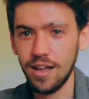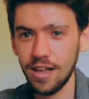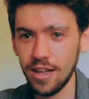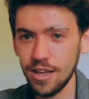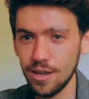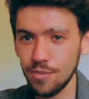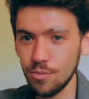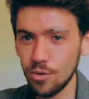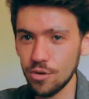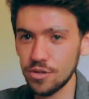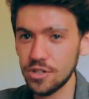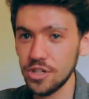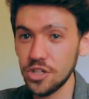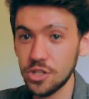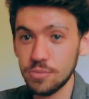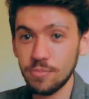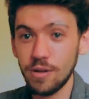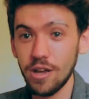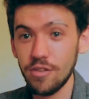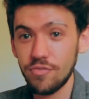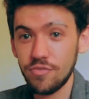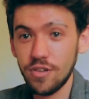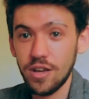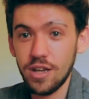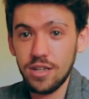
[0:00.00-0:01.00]
I walked into
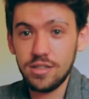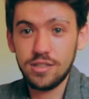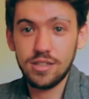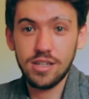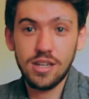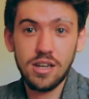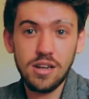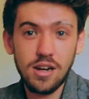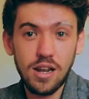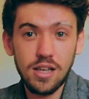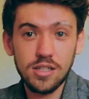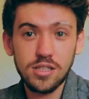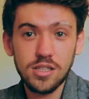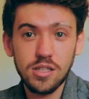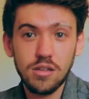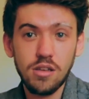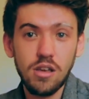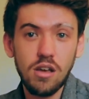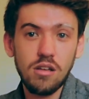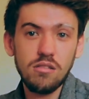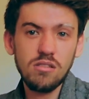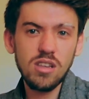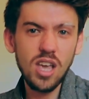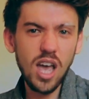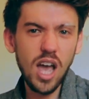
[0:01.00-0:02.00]
my first singing lesson
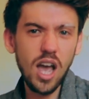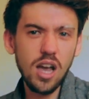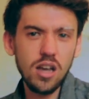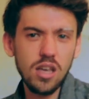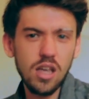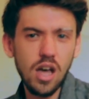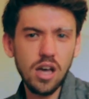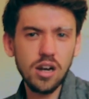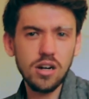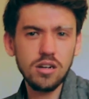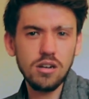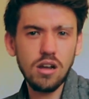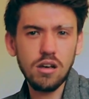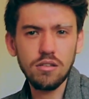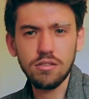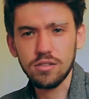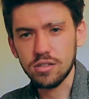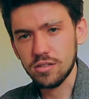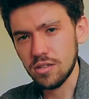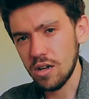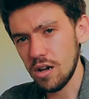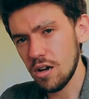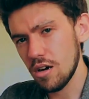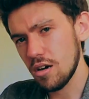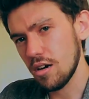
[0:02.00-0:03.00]
going, yeah, I kind of know
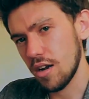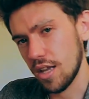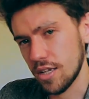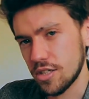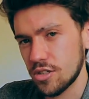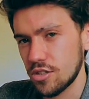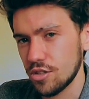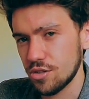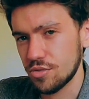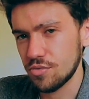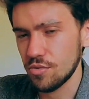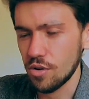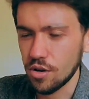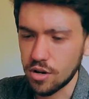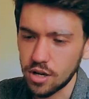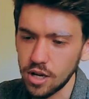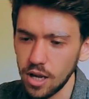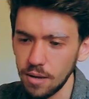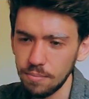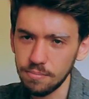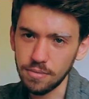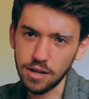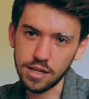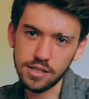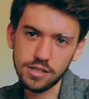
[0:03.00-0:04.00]
the song, let's just rock
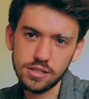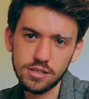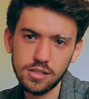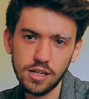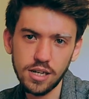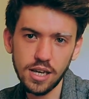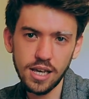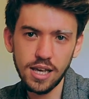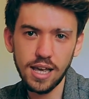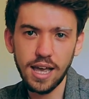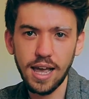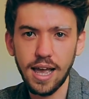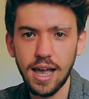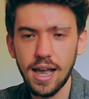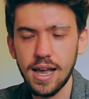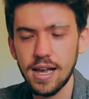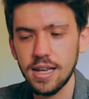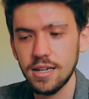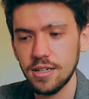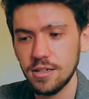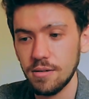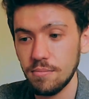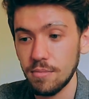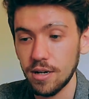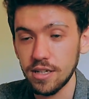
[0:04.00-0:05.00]
up, let's sing it,
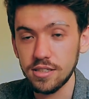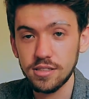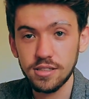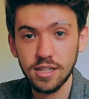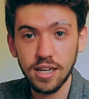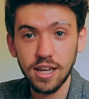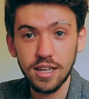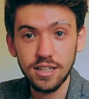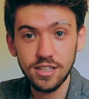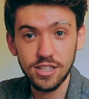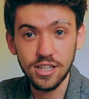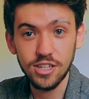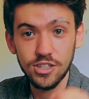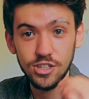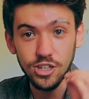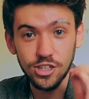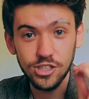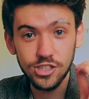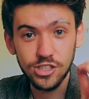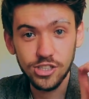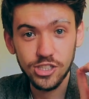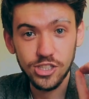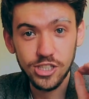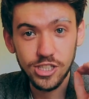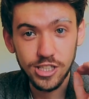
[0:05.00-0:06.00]
and my singing teacher
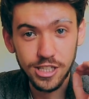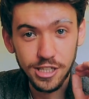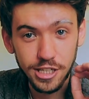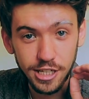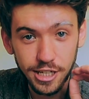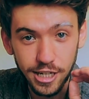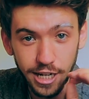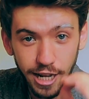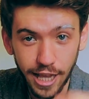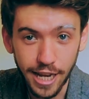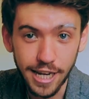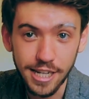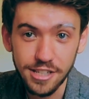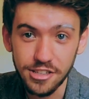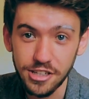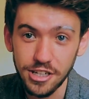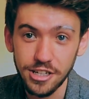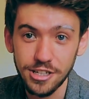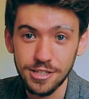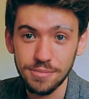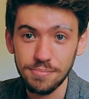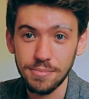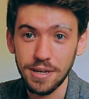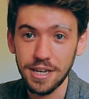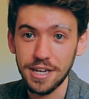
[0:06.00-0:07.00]

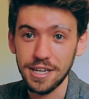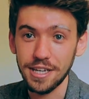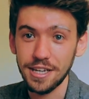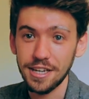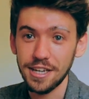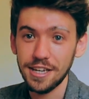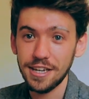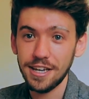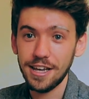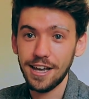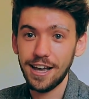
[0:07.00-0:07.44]
slated me,